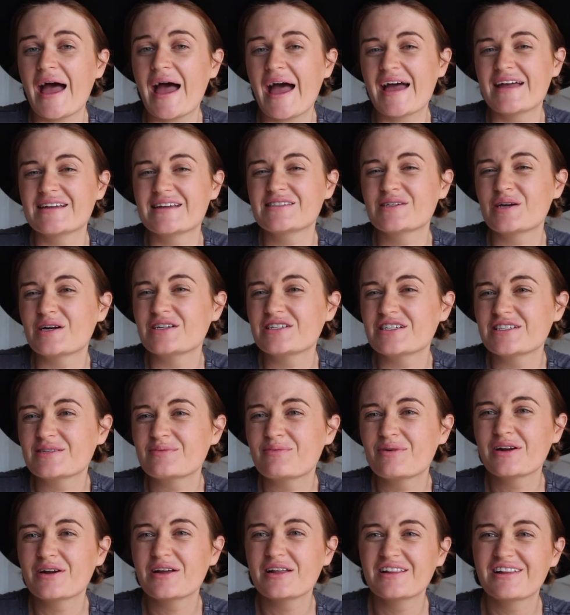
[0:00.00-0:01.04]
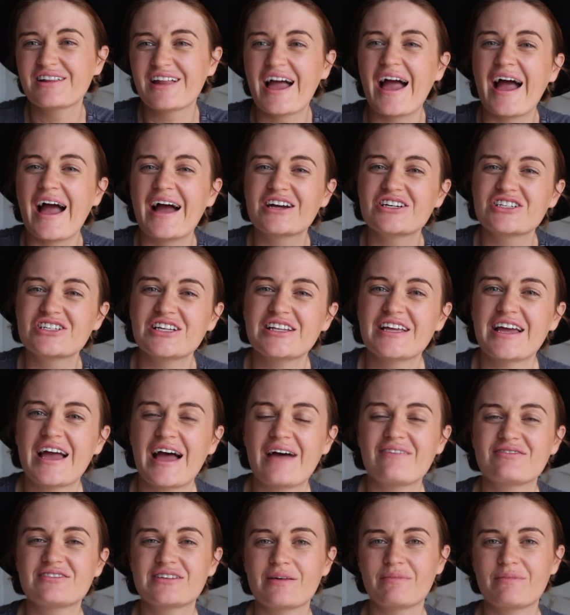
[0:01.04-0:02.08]
And so I just want to actually
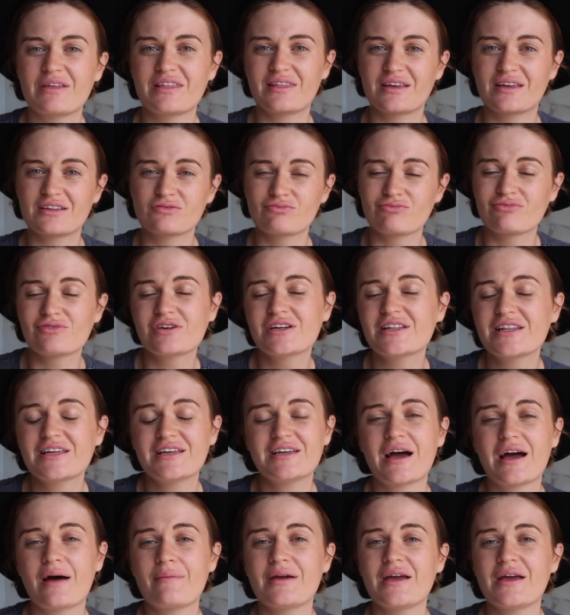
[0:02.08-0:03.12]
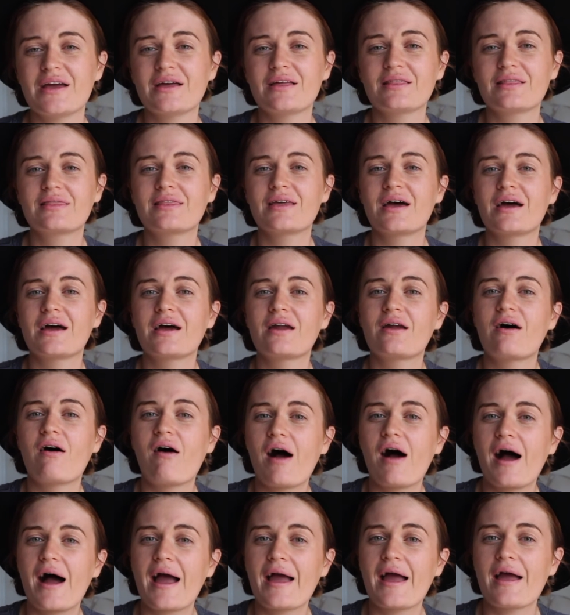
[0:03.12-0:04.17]
have something that's really yummy that
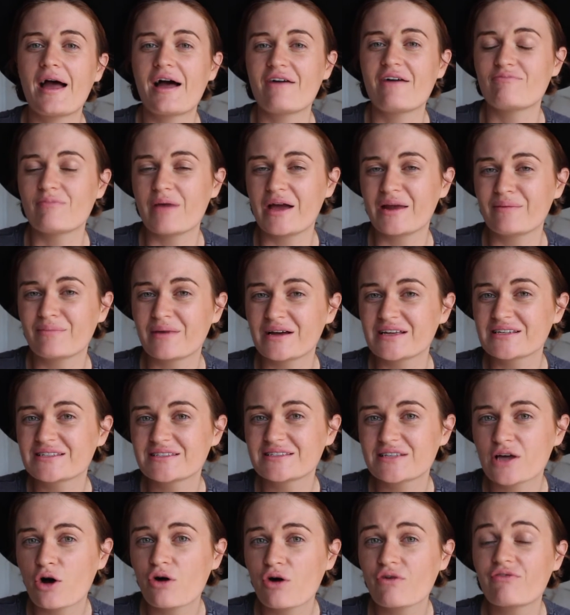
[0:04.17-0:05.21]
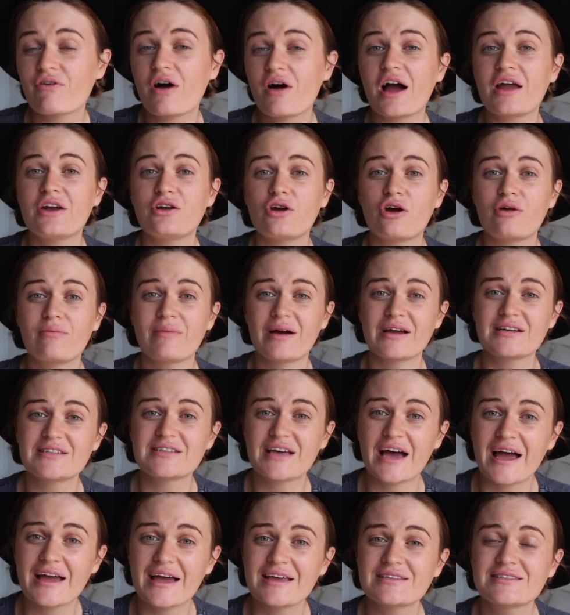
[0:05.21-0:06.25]
I have made myself. I know my
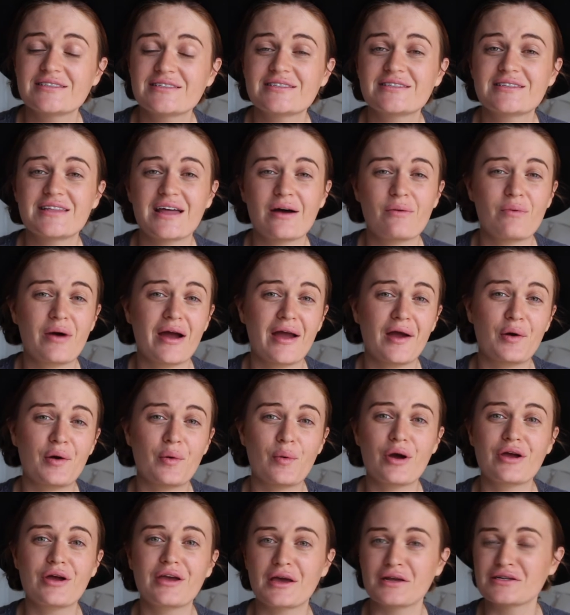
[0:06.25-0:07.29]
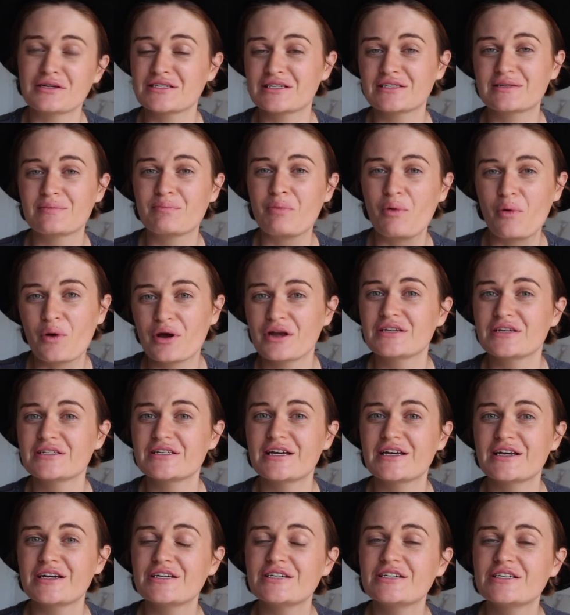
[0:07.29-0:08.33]
tastes, that way I won't get
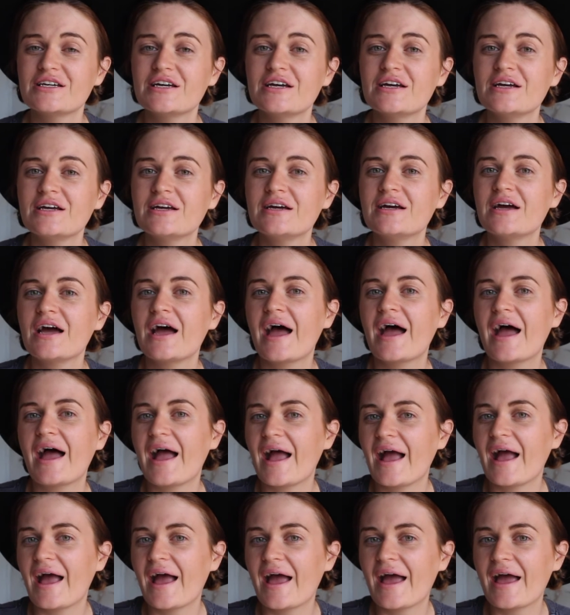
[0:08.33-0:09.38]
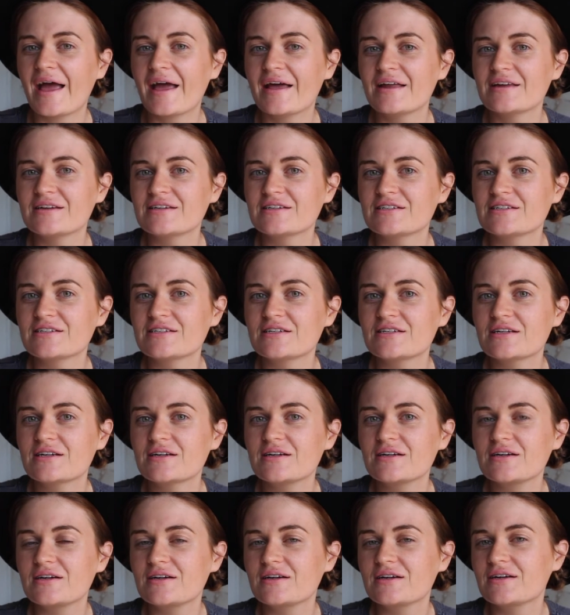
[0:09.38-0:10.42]
disappointed. And
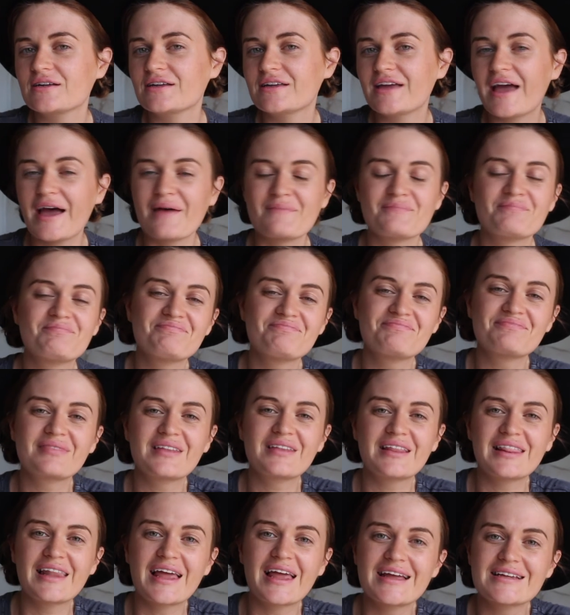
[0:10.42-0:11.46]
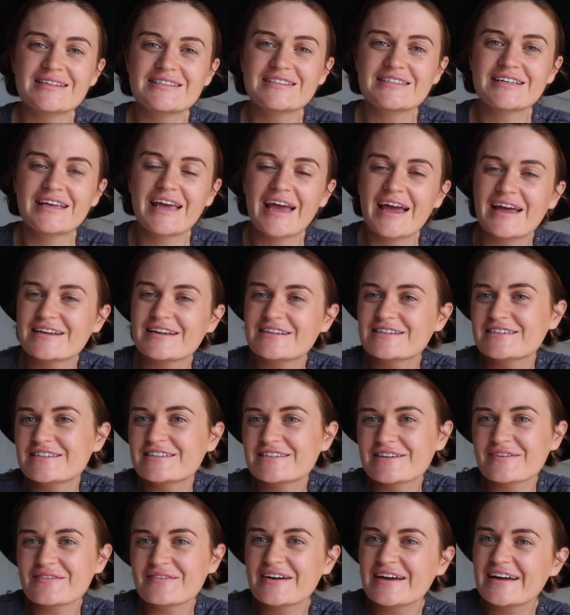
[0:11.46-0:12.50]
yeah, let's get
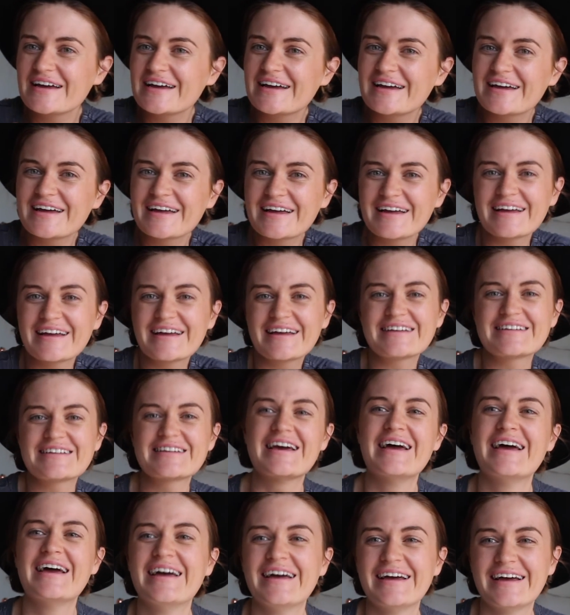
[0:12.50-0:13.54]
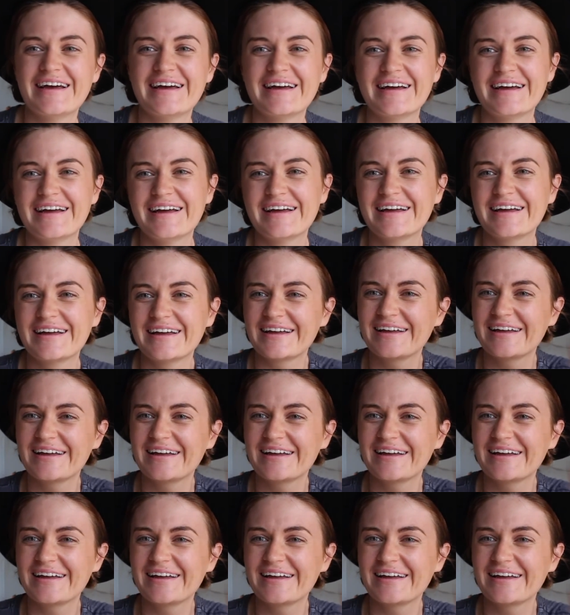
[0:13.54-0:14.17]
to it.